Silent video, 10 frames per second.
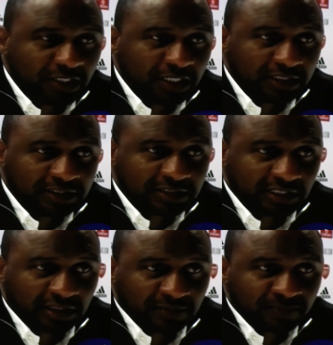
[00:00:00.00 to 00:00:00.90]

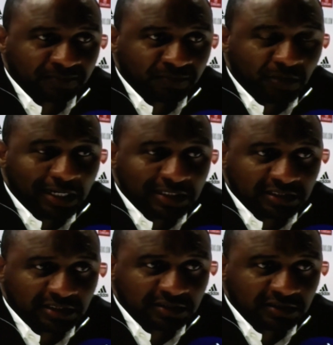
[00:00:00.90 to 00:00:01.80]
And for
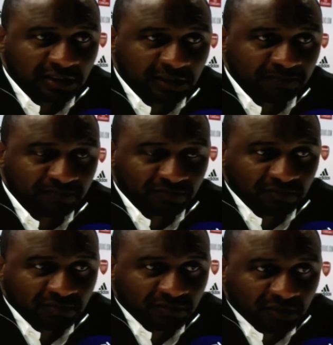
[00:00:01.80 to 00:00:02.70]
us,
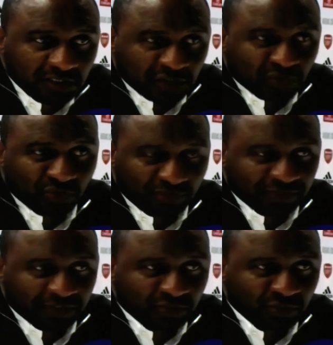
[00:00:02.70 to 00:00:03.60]
it's
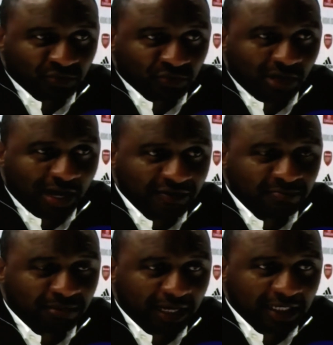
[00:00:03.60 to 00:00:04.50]
terrific to have
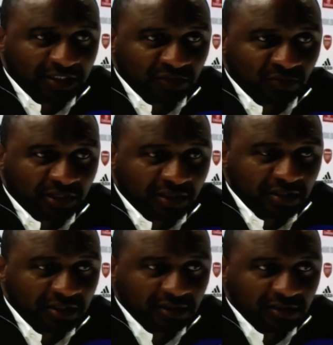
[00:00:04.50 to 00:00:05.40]
a player with
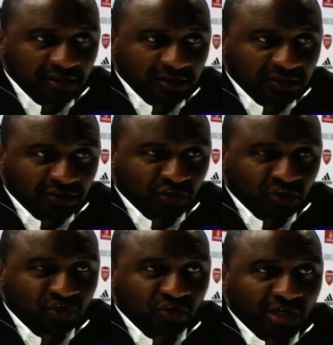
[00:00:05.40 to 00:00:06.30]
such a
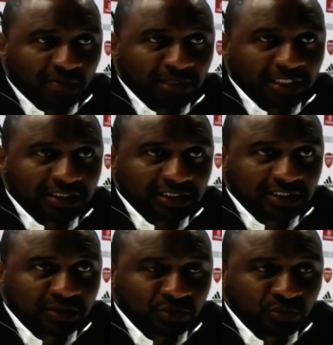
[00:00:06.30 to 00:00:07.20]
strong
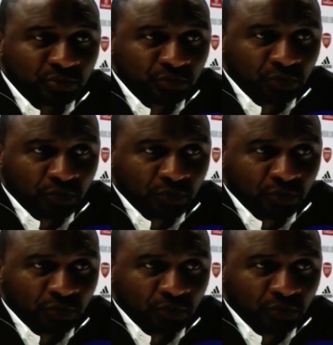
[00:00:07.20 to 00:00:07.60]
ability to